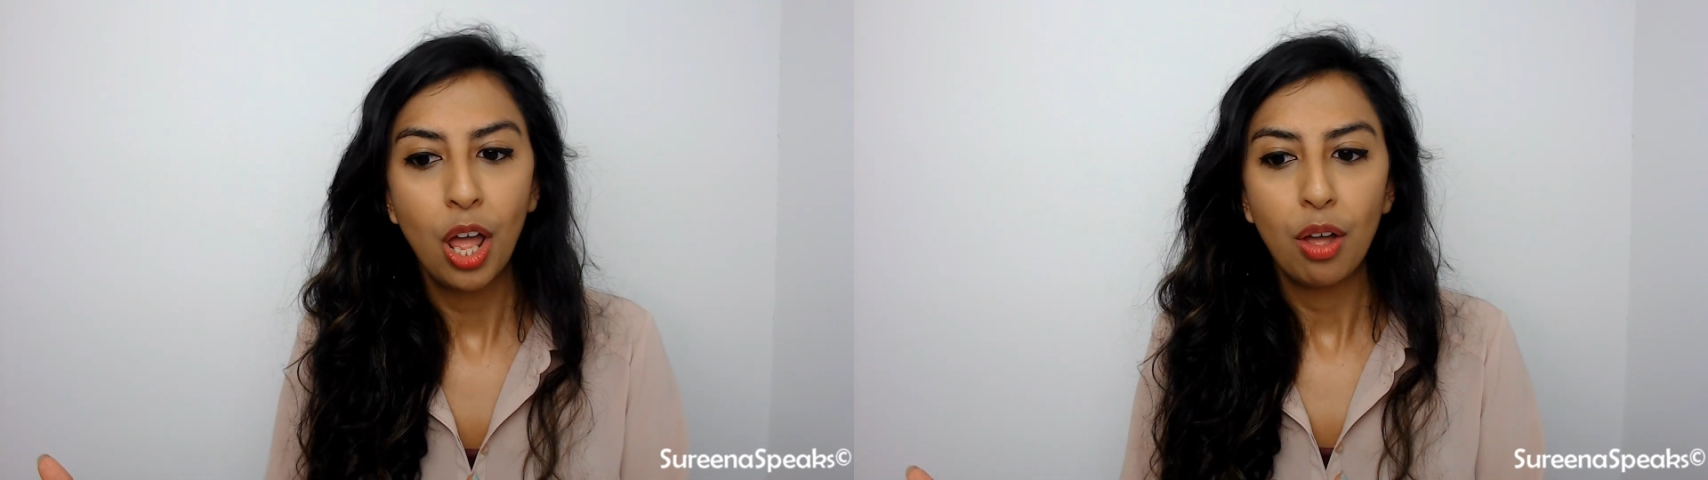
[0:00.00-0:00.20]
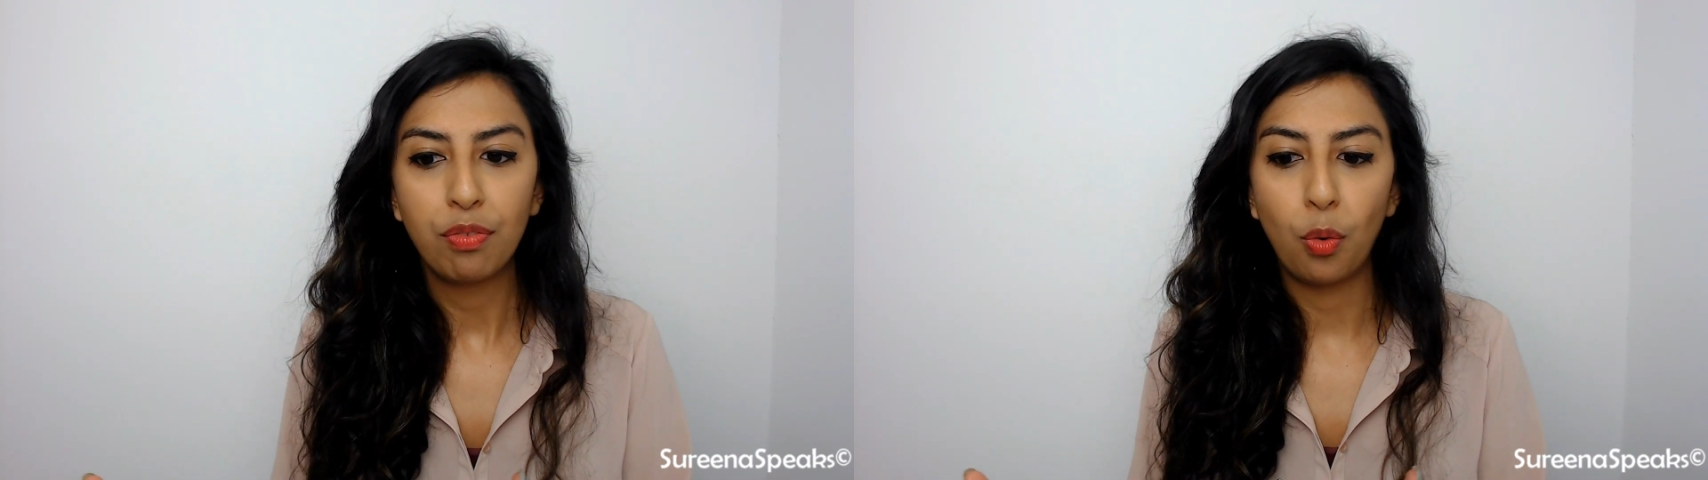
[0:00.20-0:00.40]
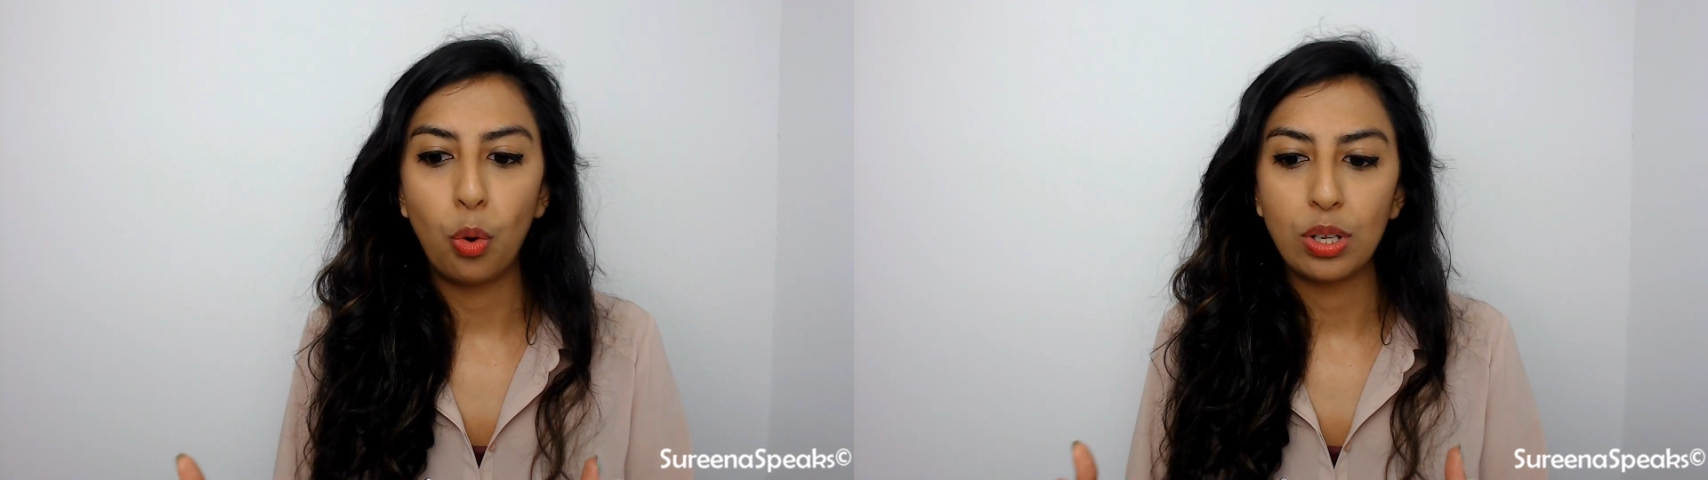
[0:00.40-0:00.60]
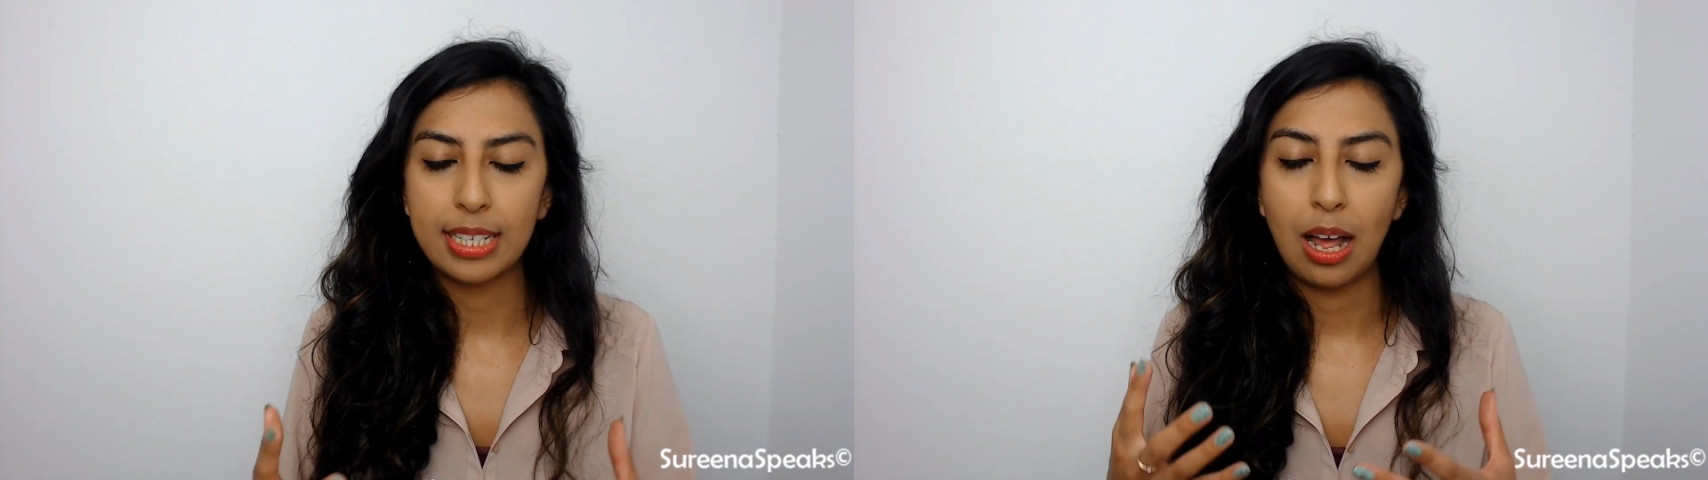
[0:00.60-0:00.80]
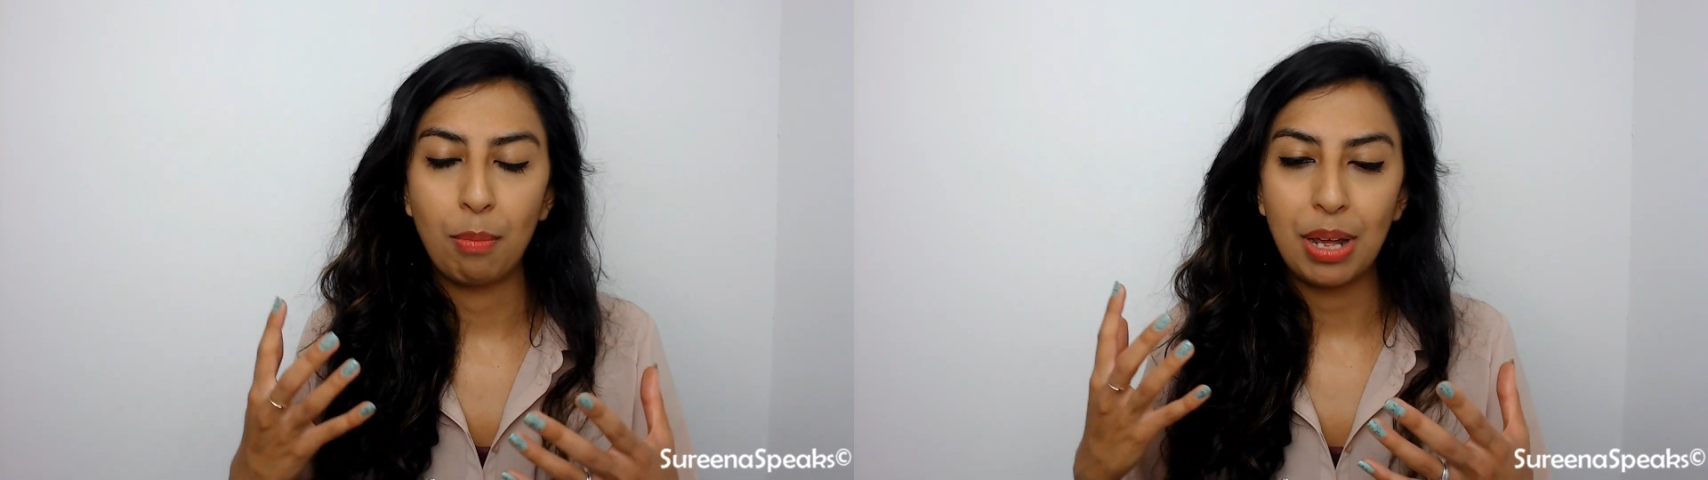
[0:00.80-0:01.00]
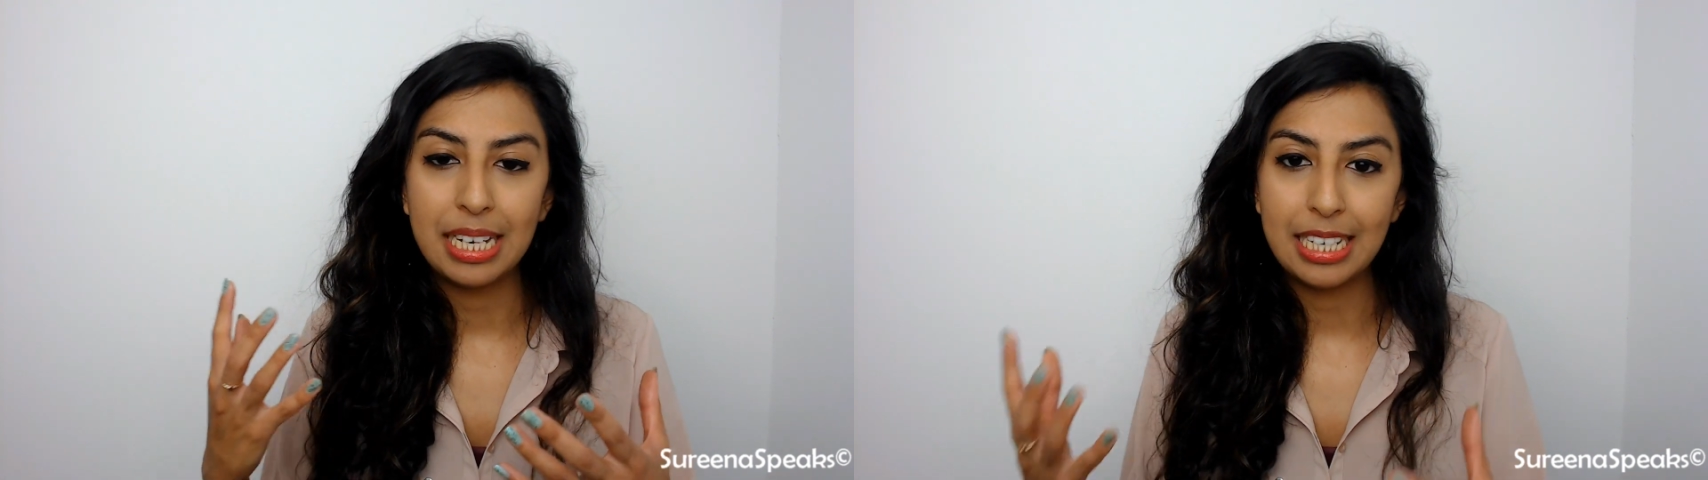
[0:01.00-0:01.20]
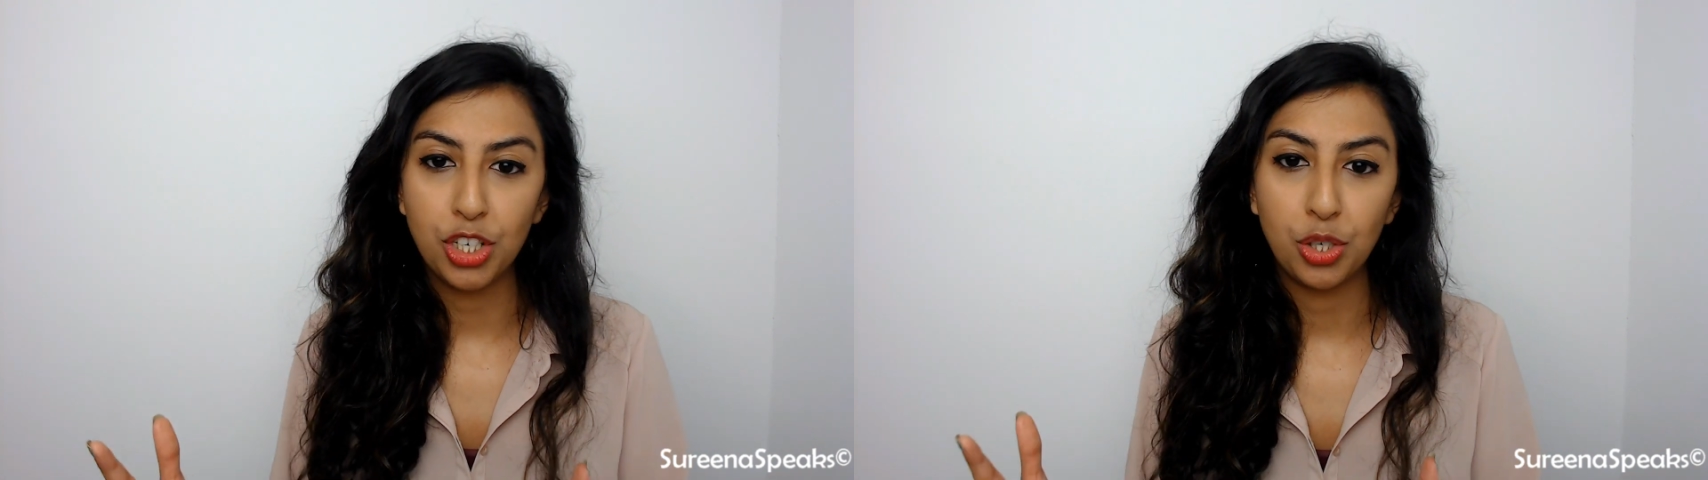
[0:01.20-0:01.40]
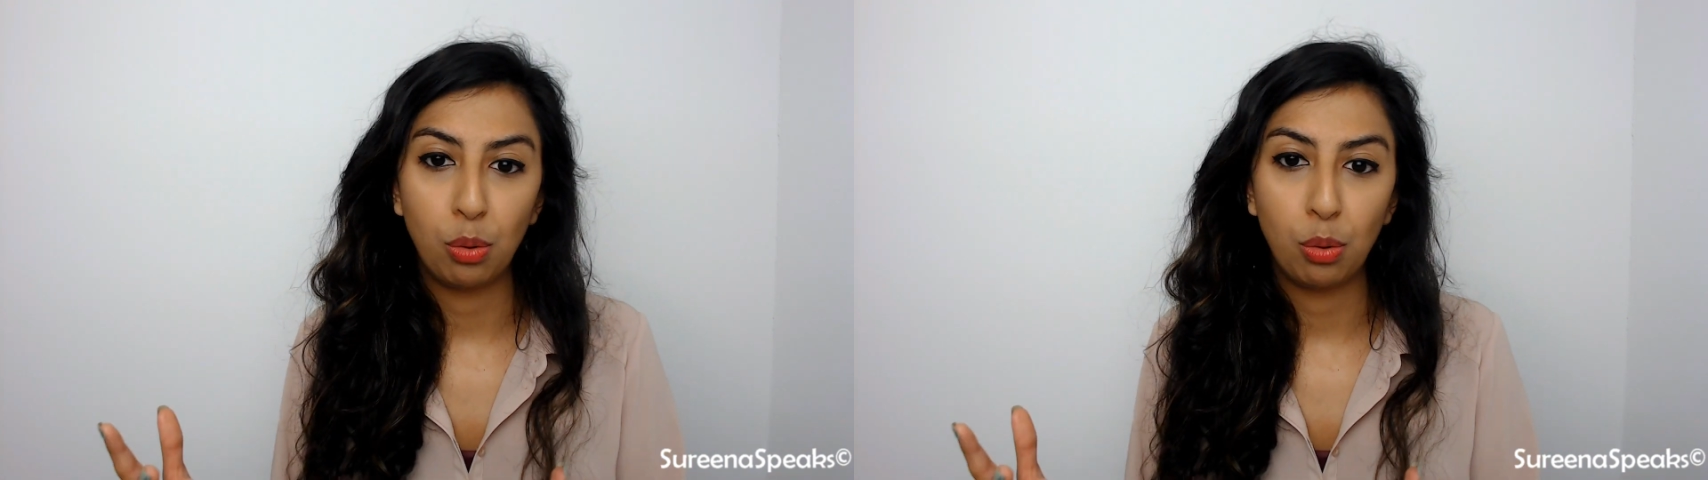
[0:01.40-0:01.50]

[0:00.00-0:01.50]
for some additional